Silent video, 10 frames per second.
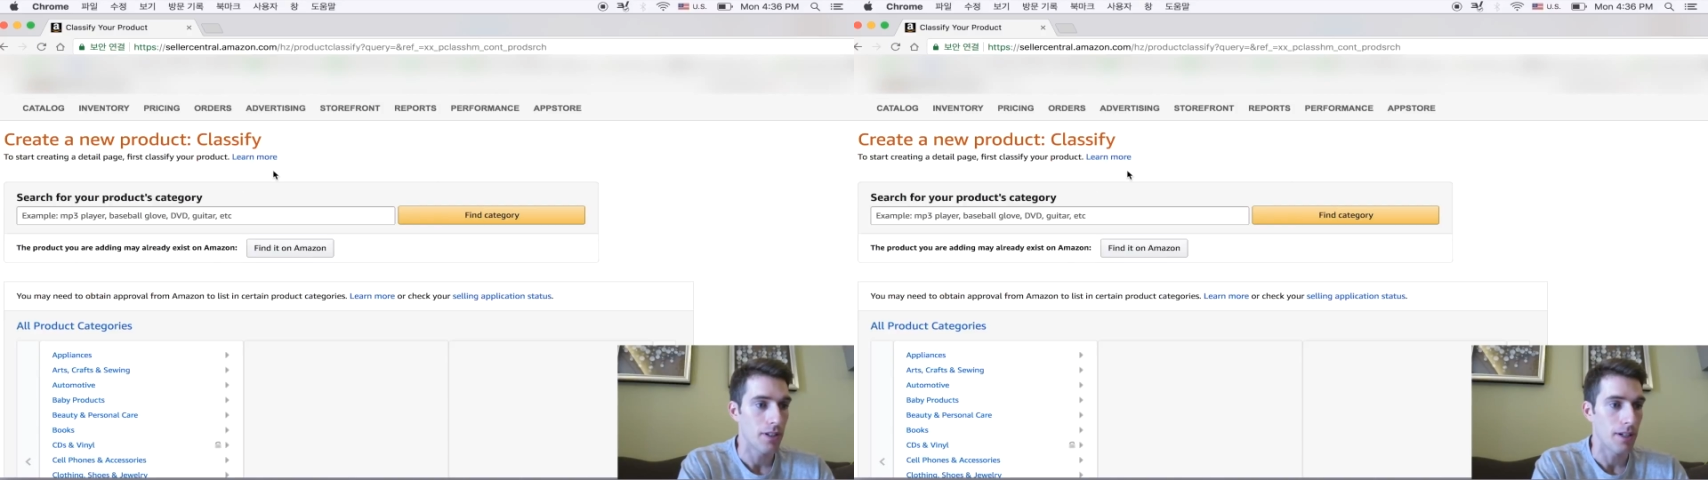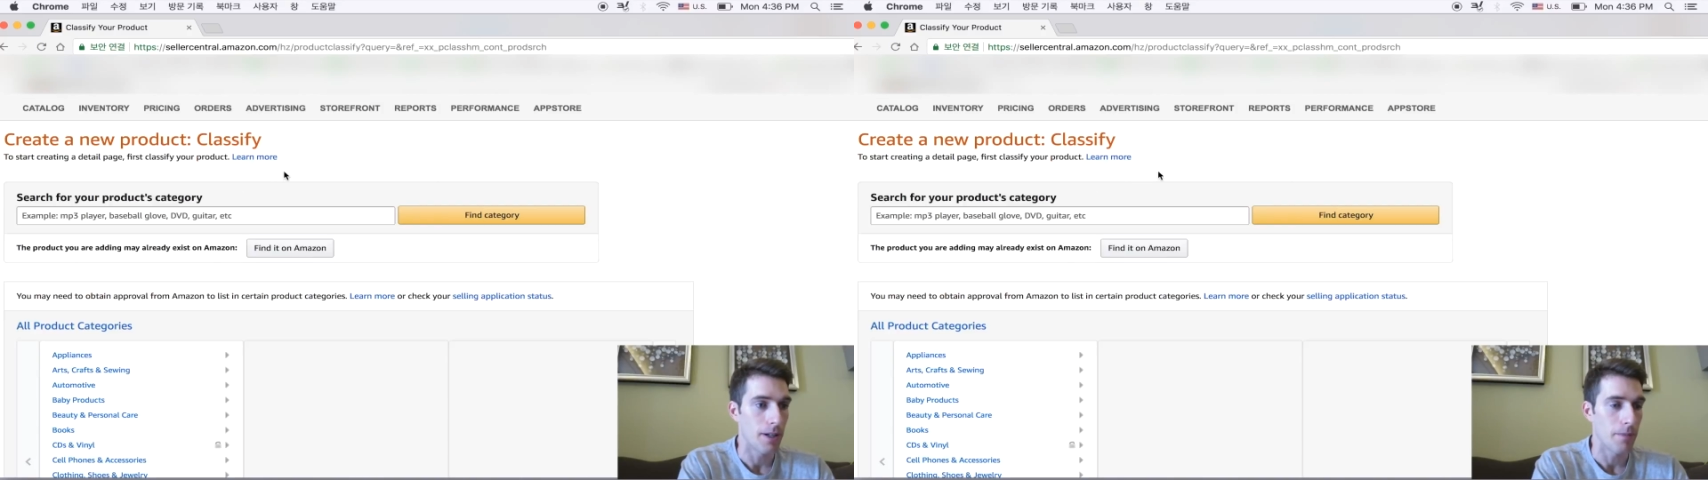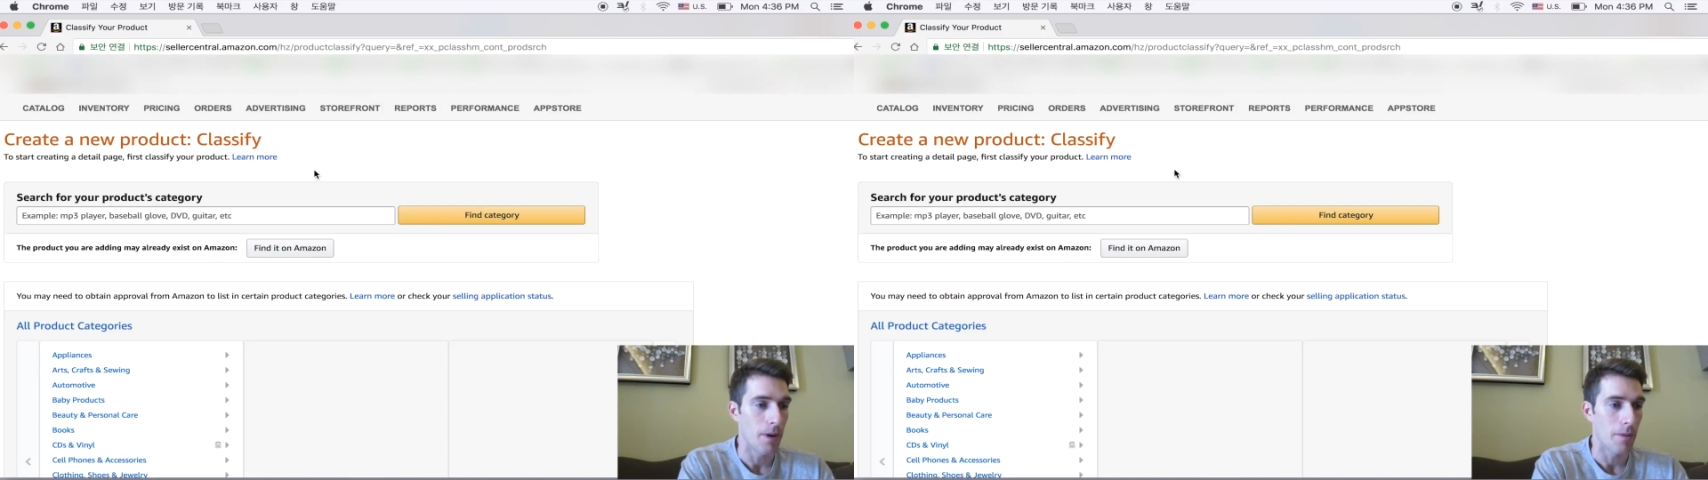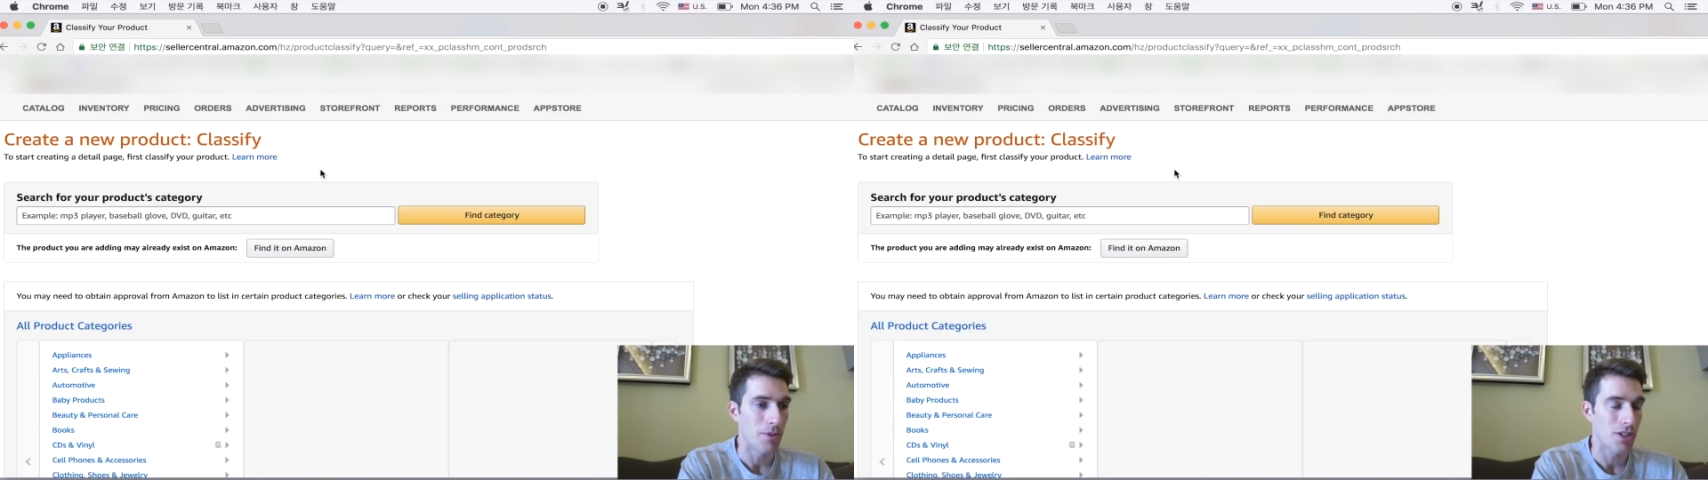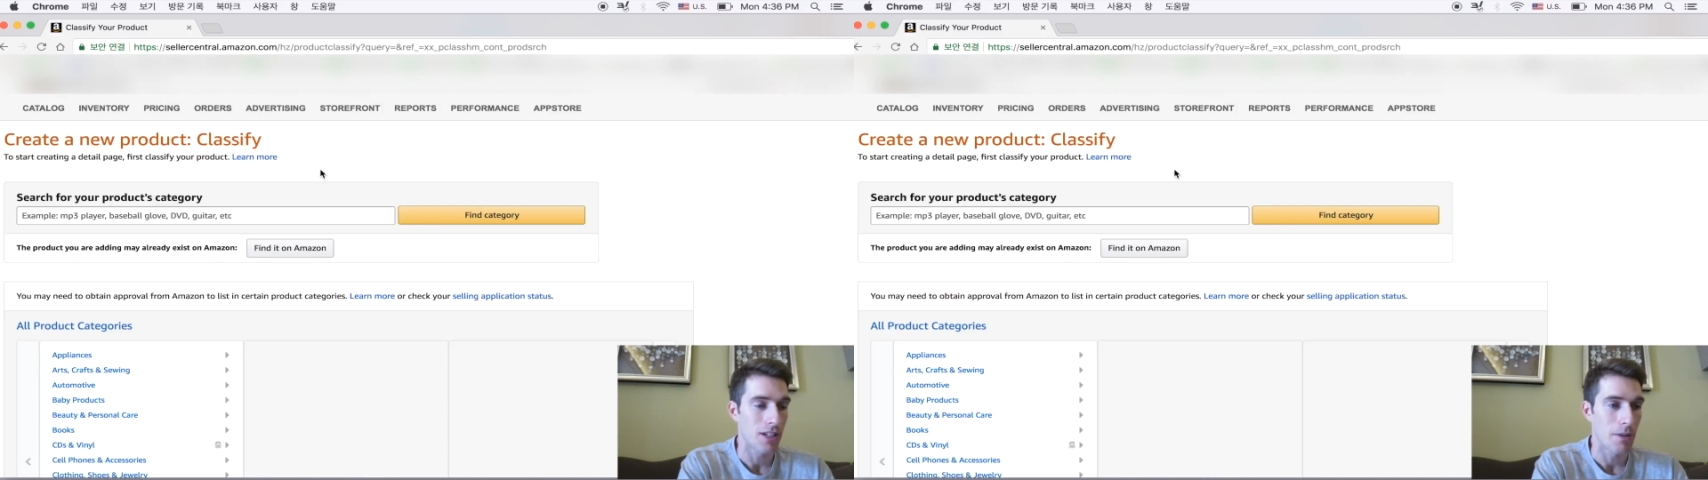um, I'm
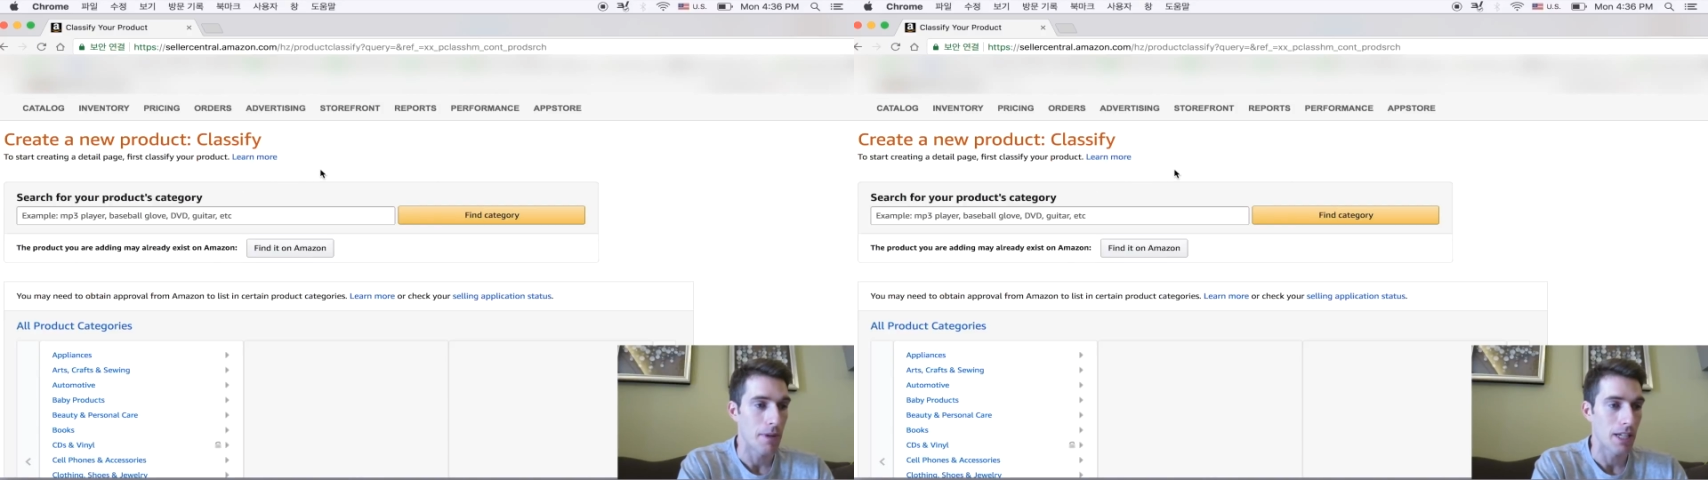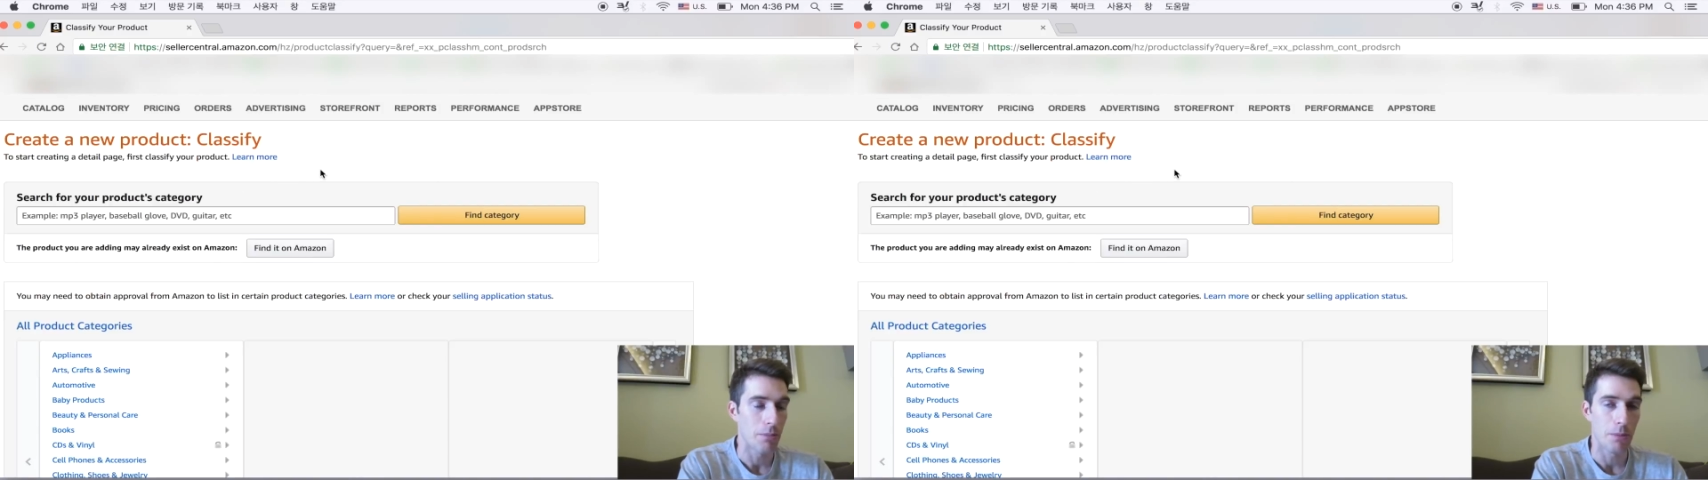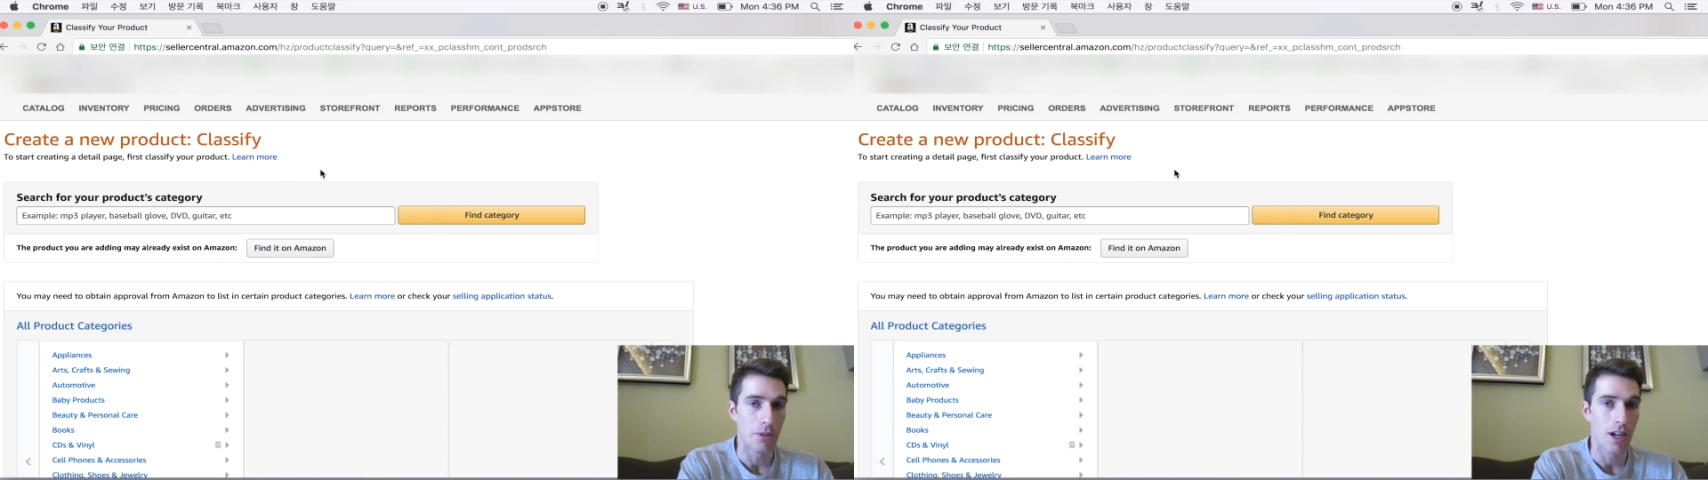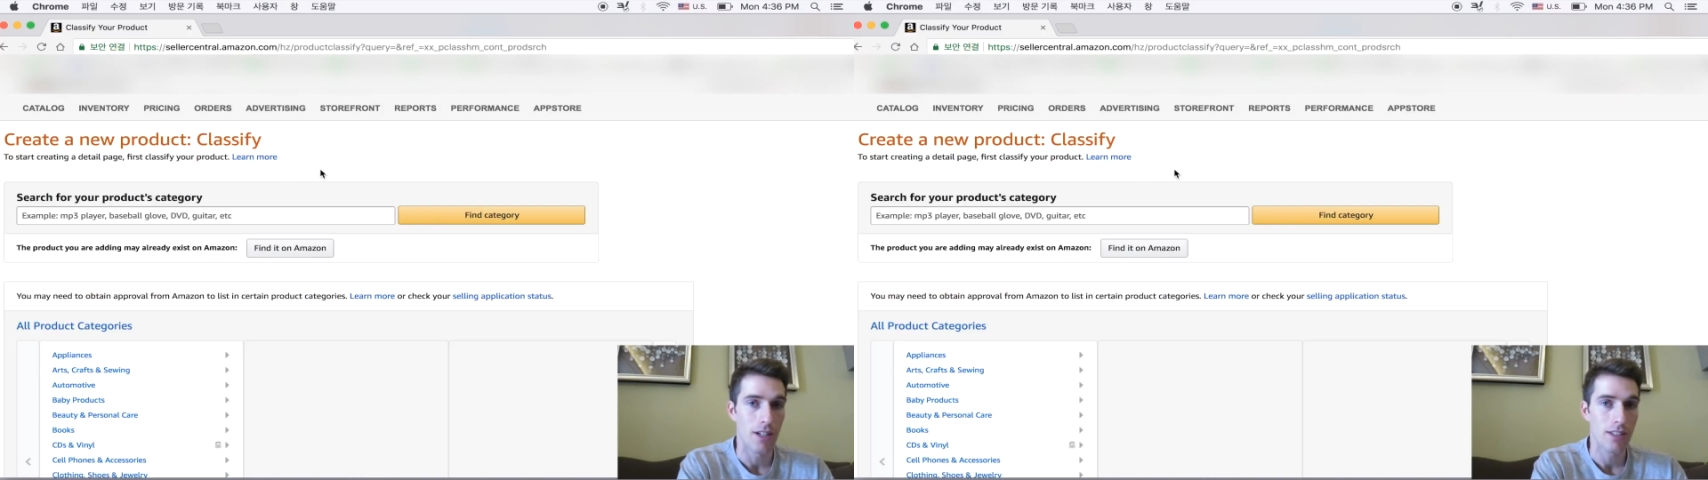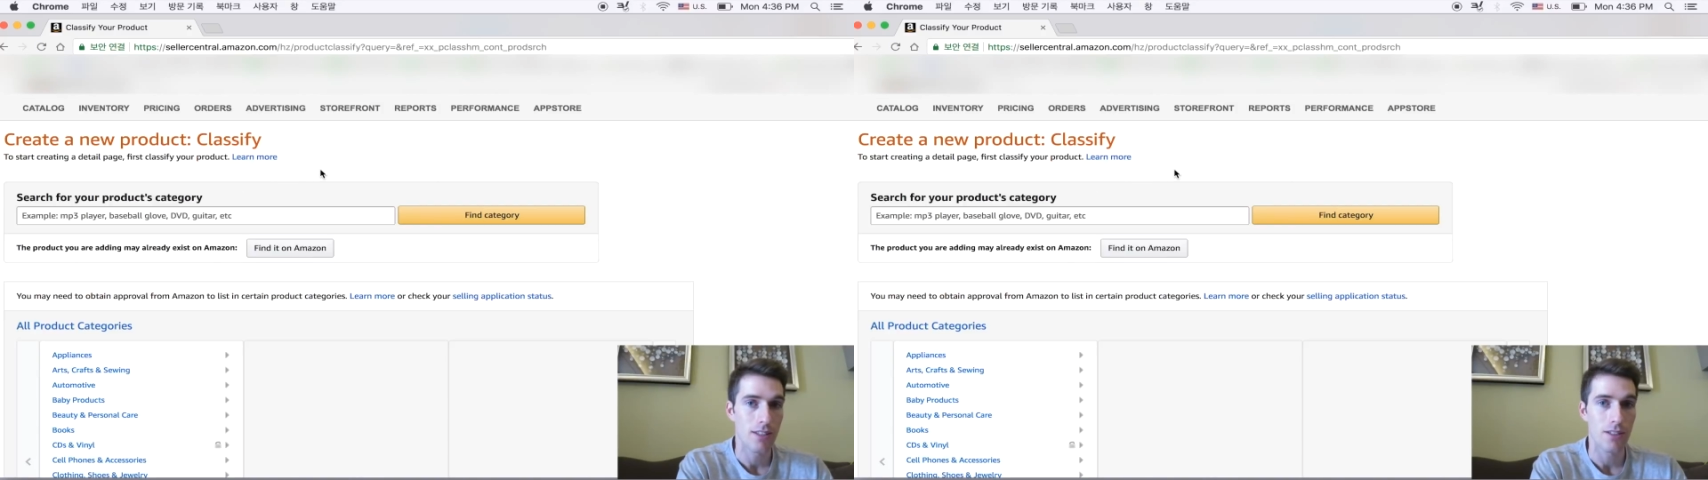just gonna make up a
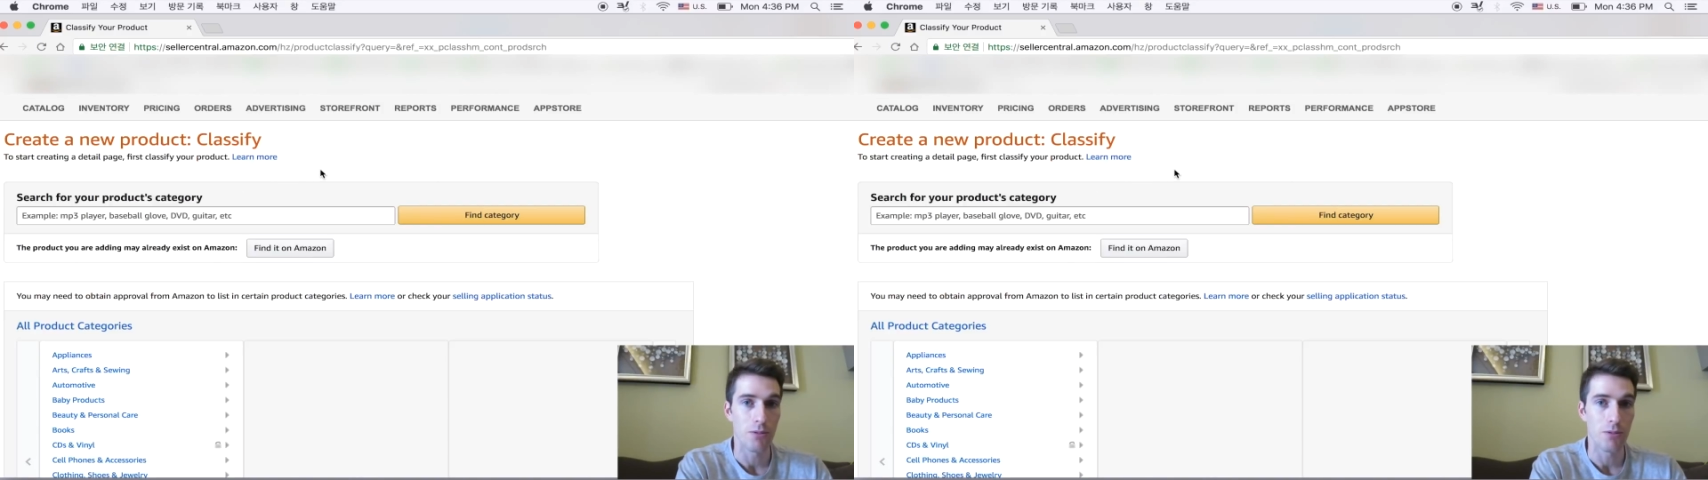product.